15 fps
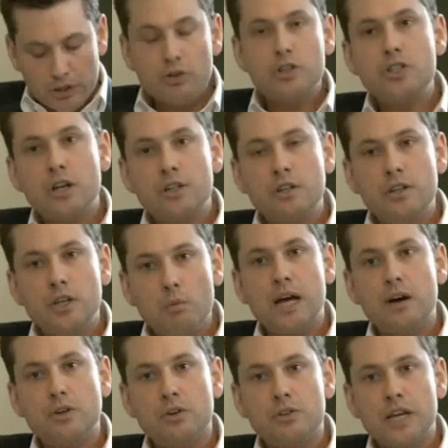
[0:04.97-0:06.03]
Mr. Martin
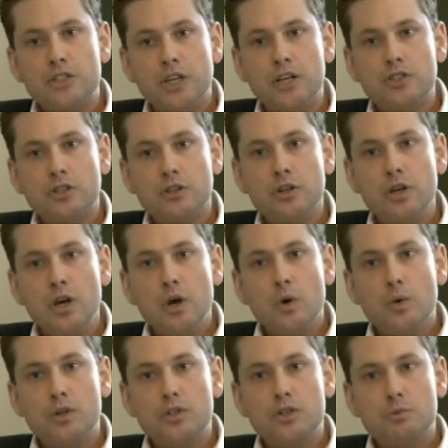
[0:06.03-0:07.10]
Popplewell,
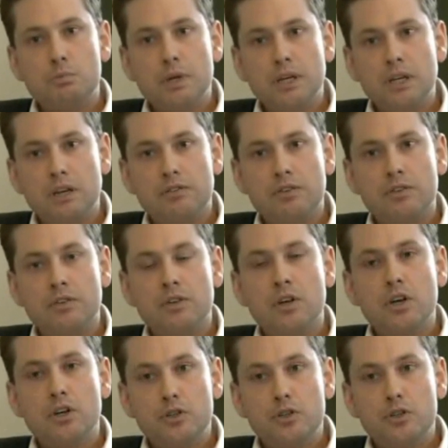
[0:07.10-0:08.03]
David Cameron agrees that gay